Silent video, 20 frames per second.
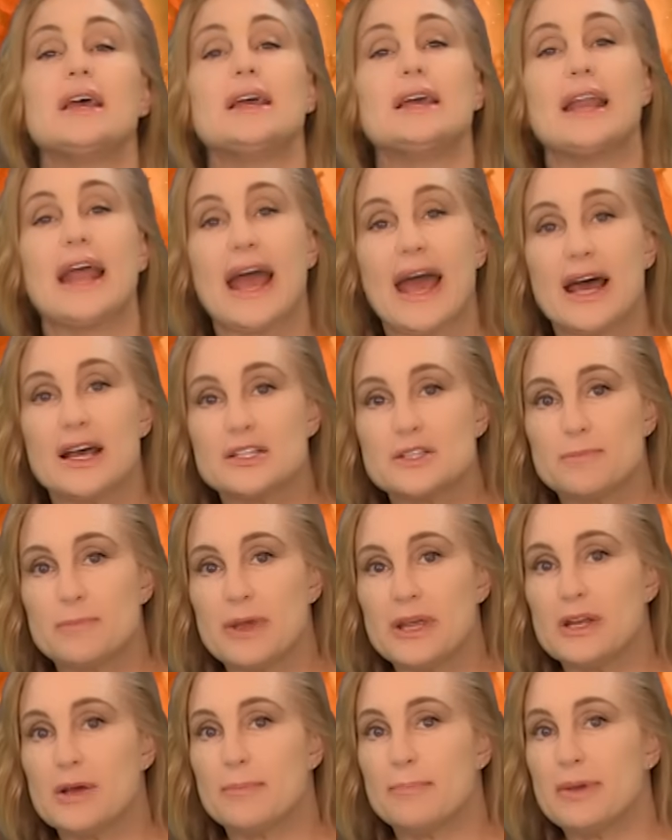It has
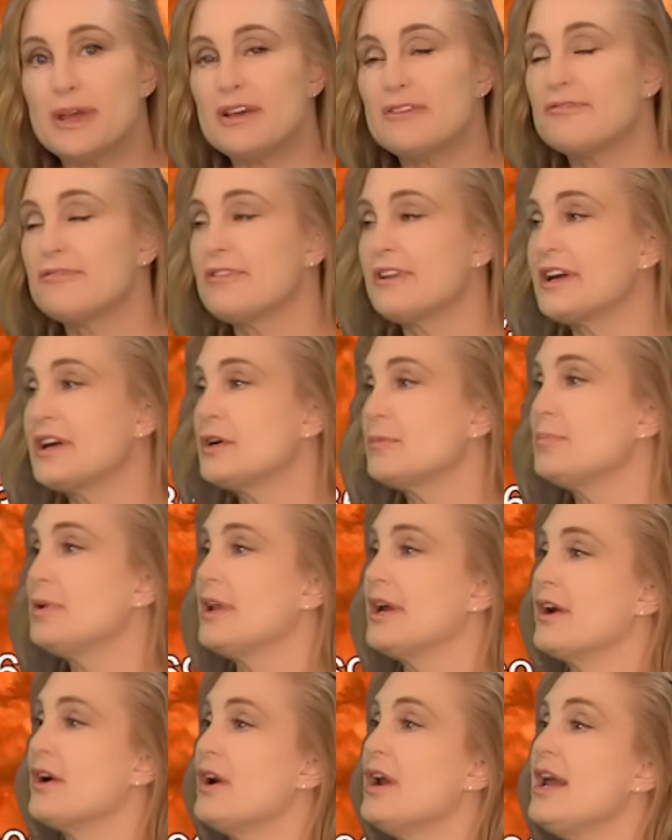been a big flare
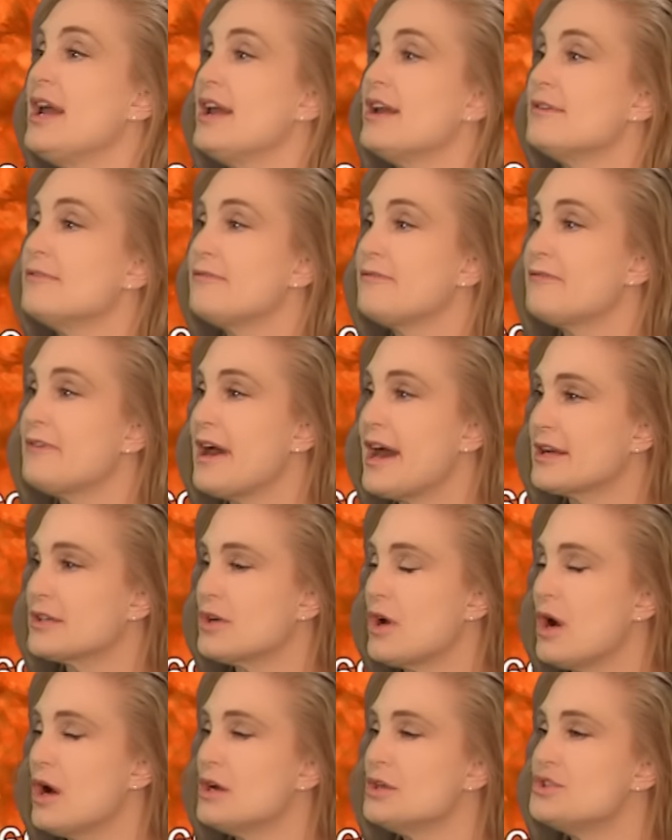player. In fact,
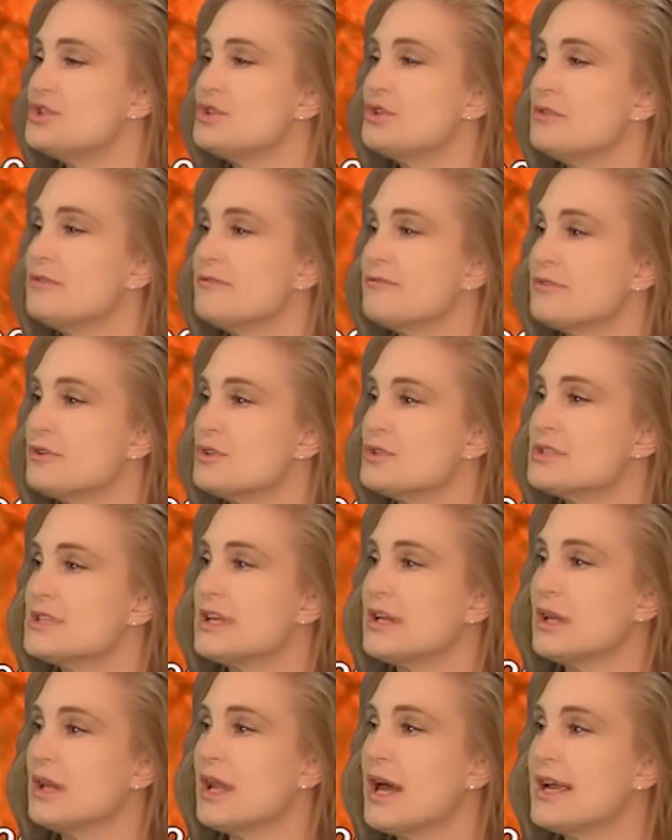on June 1st,
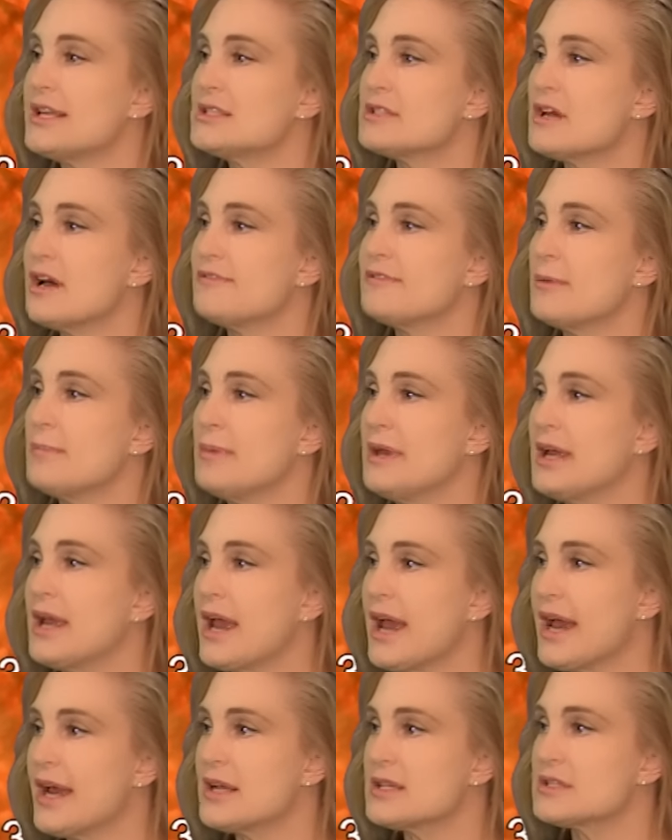it lights off a big
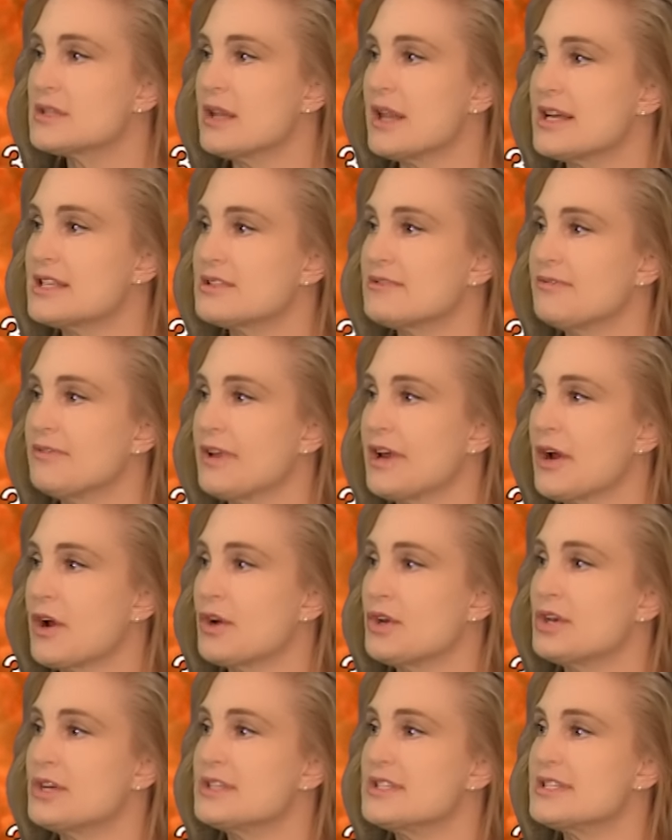X-class
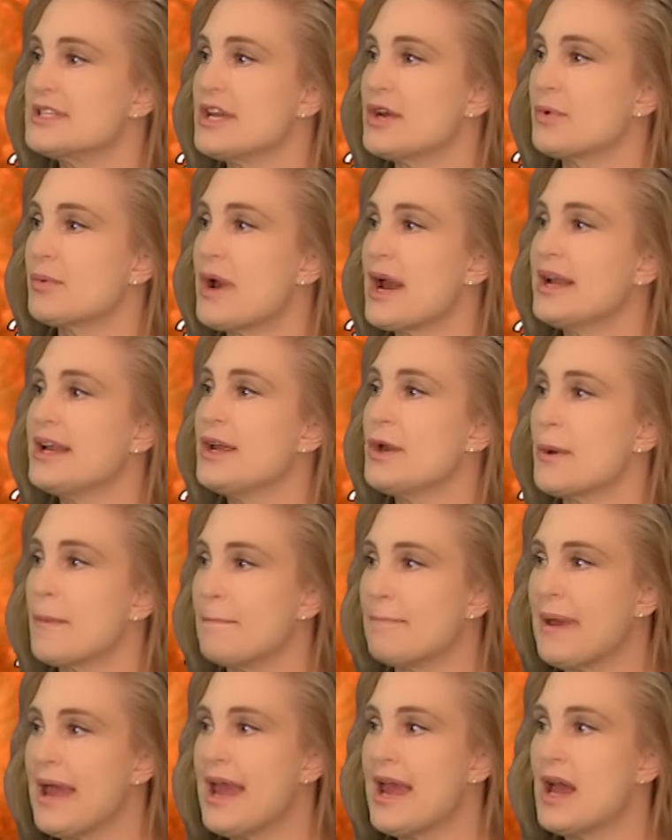flare. You can see it right
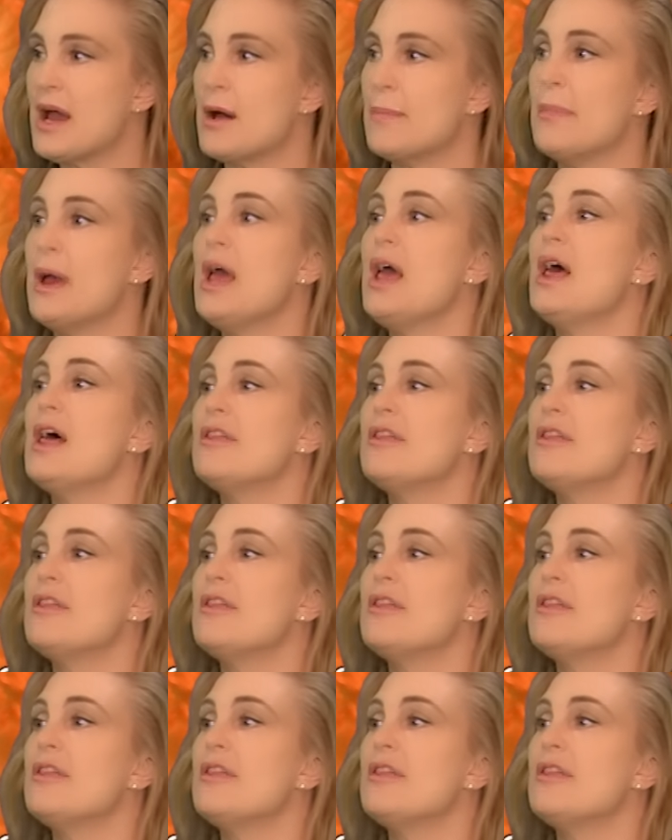here. Bam!